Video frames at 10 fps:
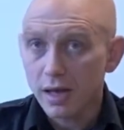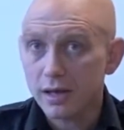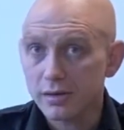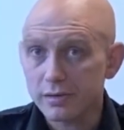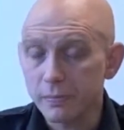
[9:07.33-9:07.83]

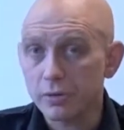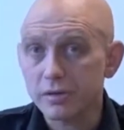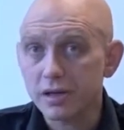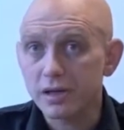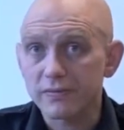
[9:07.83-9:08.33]
And it's supposed
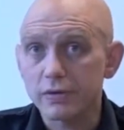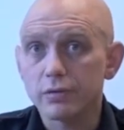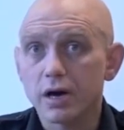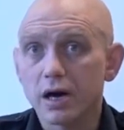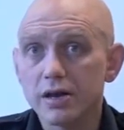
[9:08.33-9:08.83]
to give
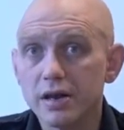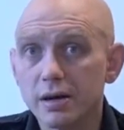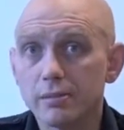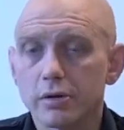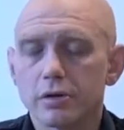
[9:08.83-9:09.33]
you a
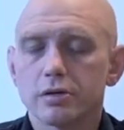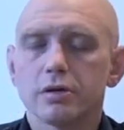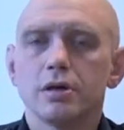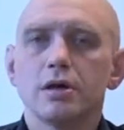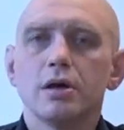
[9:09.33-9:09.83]
number.
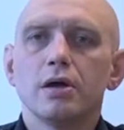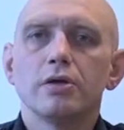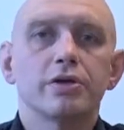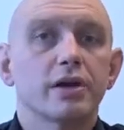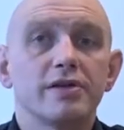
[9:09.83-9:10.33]

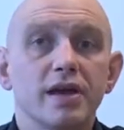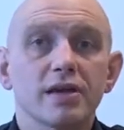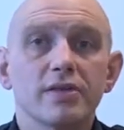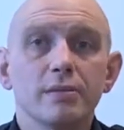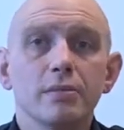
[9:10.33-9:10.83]
You're going to
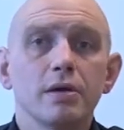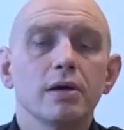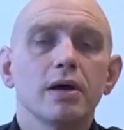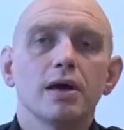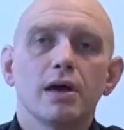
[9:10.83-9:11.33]
take them,
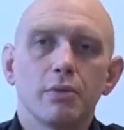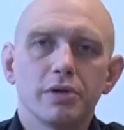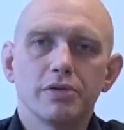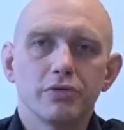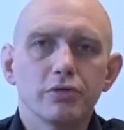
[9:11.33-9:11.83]
and
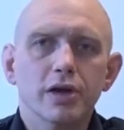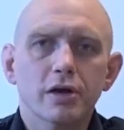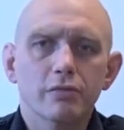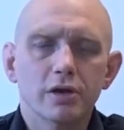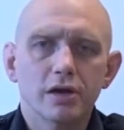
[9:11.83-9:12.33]
when you do get
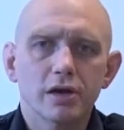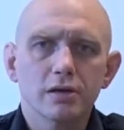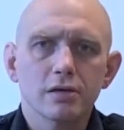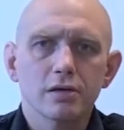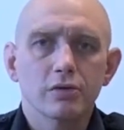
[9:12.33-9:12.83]
a reading,
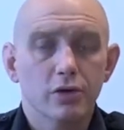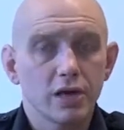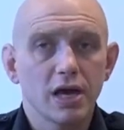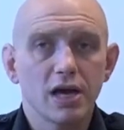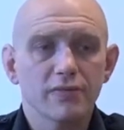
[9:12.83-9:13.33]
you're going
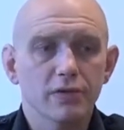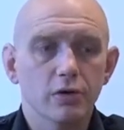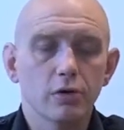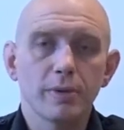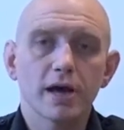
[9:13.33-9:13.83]
to have to
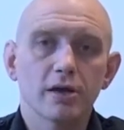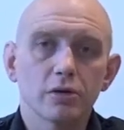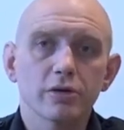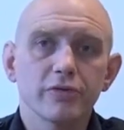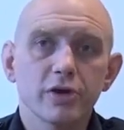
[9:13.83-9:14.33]
go back and
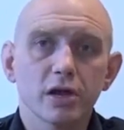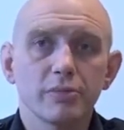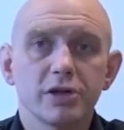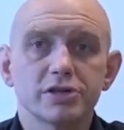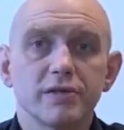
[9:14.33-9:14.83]
look at the
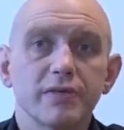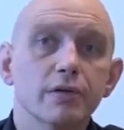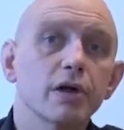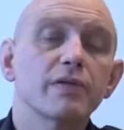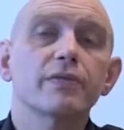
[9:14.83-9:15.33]
documentation,
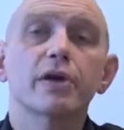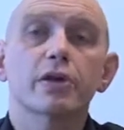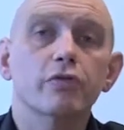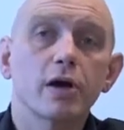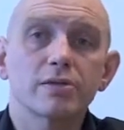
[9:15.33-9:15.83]
figure out if you've got a
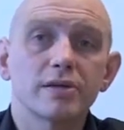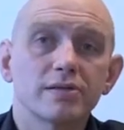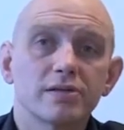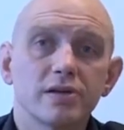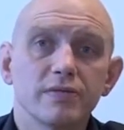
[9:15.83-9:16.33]

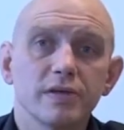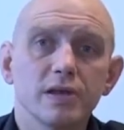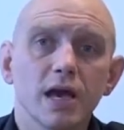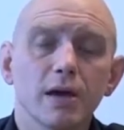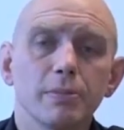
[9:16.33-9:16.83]

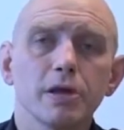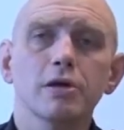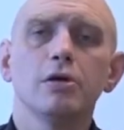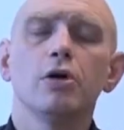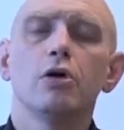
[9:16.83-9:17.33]
cross-sensitivity
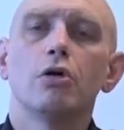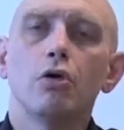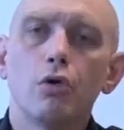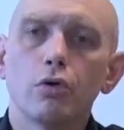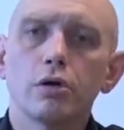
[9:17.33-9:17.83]
happening,
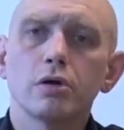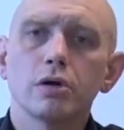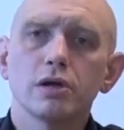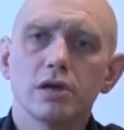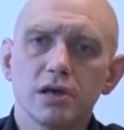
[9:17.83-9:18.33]

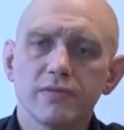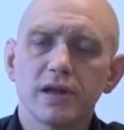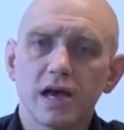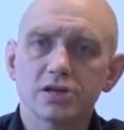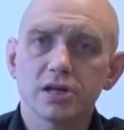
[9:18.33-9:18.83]
or if it
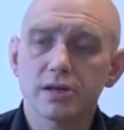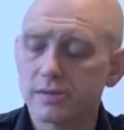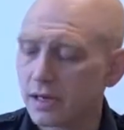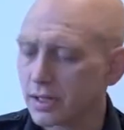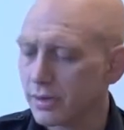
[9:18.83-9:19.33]
actually is
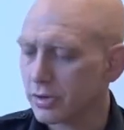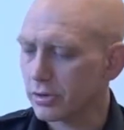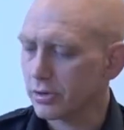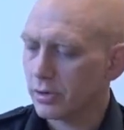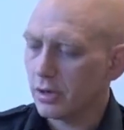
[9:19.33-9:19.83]
that
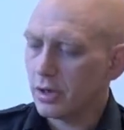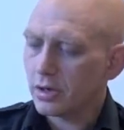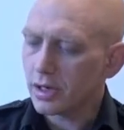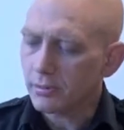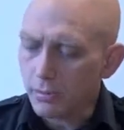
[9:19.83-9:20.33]
chemical.
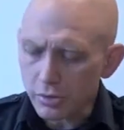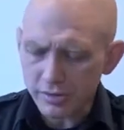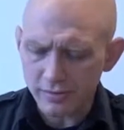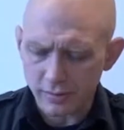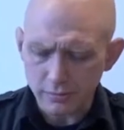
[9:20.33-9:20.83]
Now
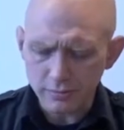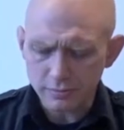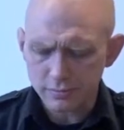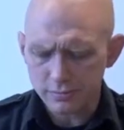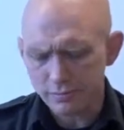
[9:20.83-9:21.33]
most of them,
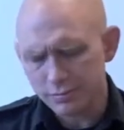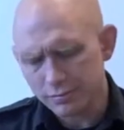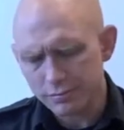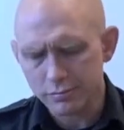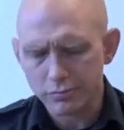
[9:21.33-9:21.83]

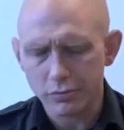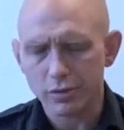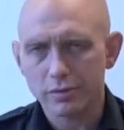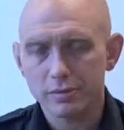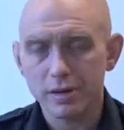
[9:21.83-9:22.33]

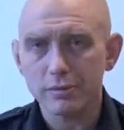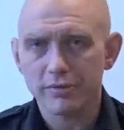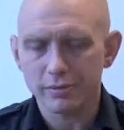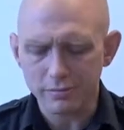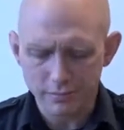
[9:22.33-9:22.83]
or some of
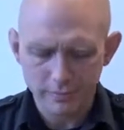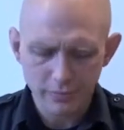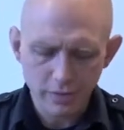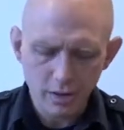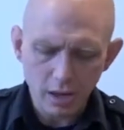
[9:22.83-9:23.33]
them,
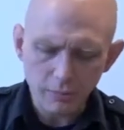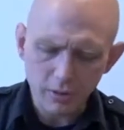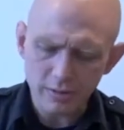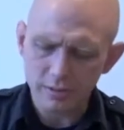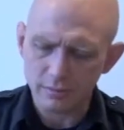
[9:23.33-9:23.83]
are
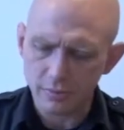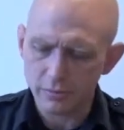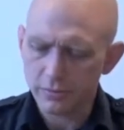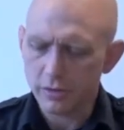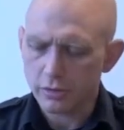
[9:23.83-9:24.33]
pretty simple.
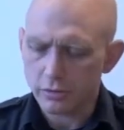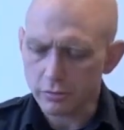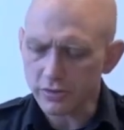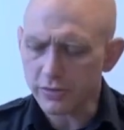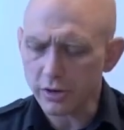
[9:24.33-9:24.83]
You
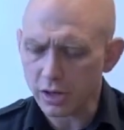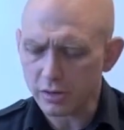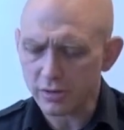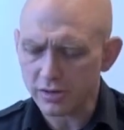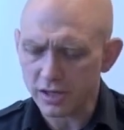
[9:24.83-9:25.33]
read the
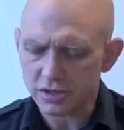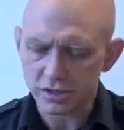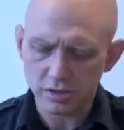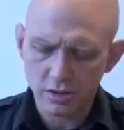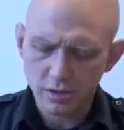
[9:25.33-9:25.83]

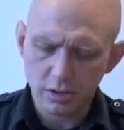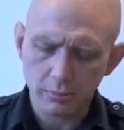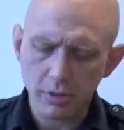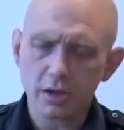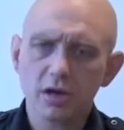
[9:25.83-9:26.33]
documentation, you
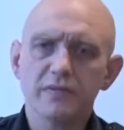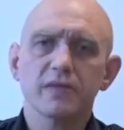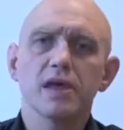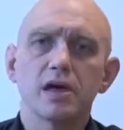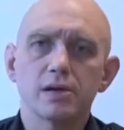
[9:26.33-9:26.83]
break off
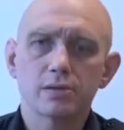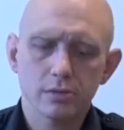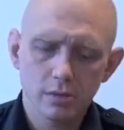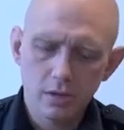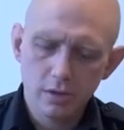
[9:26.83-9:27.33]
the ends,
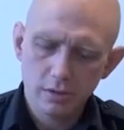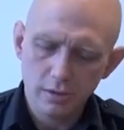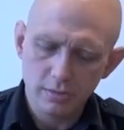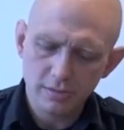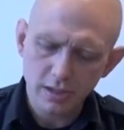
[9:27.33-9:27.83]
you
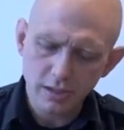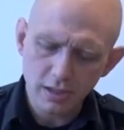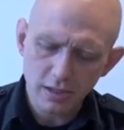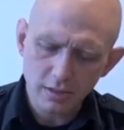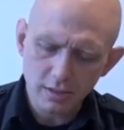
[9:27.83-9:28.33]
stick it
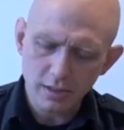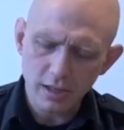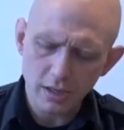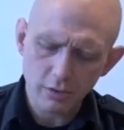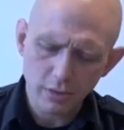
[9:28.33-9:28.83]
in,
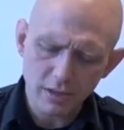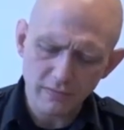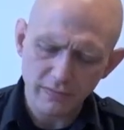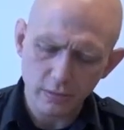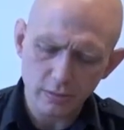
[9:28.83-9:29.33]
arrow end
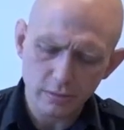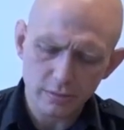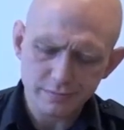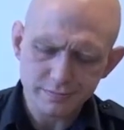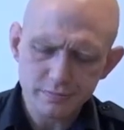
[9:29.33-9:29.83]
first,
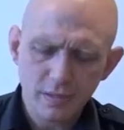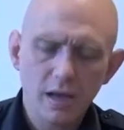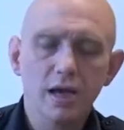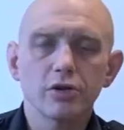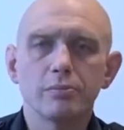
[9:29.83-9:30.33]

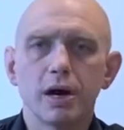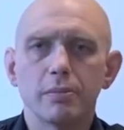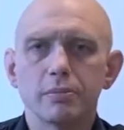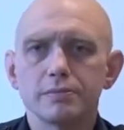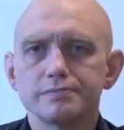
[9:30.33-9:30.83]
and you pump.